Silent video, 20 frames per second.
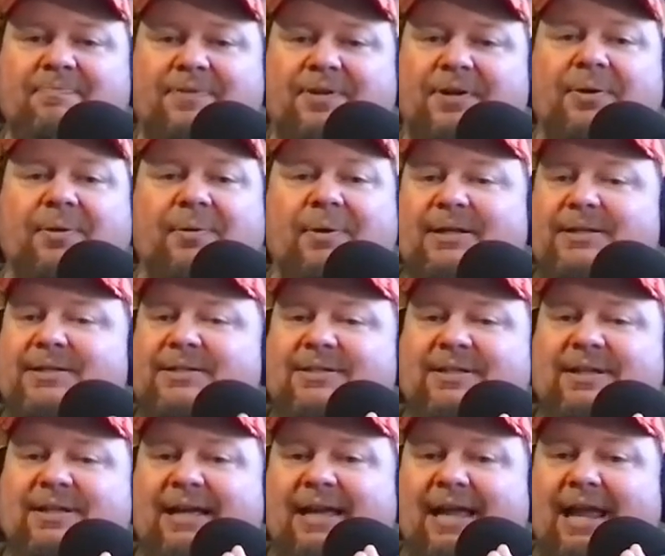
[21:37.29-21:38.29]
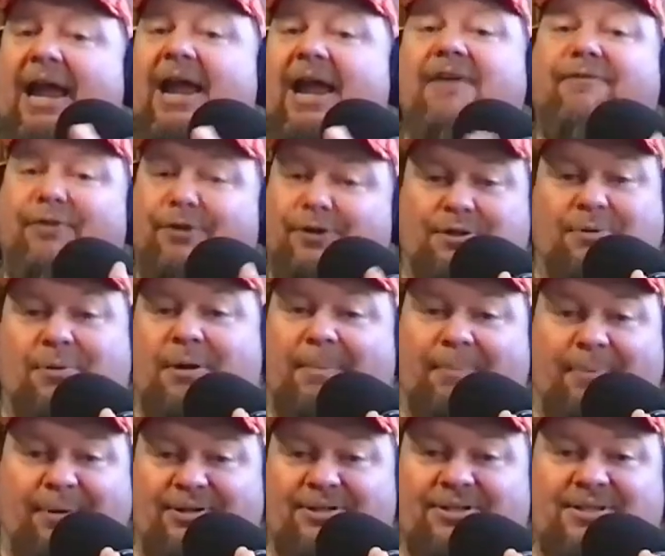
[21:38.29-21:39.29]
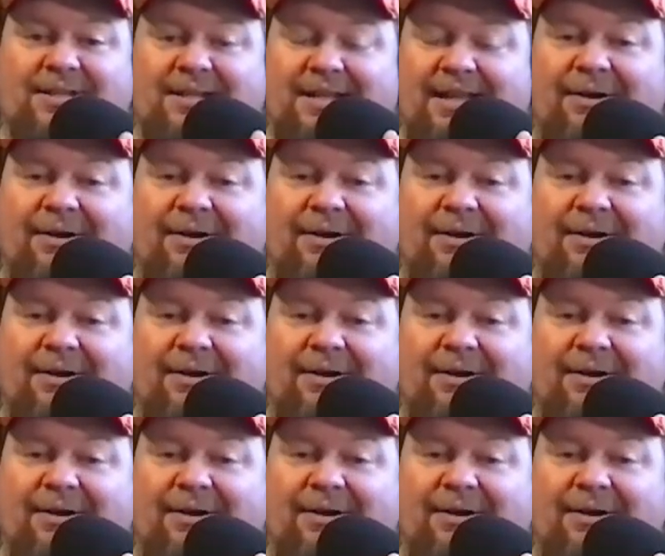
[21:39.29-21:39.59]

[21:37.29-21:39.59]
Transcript: there is the ever Trumpers.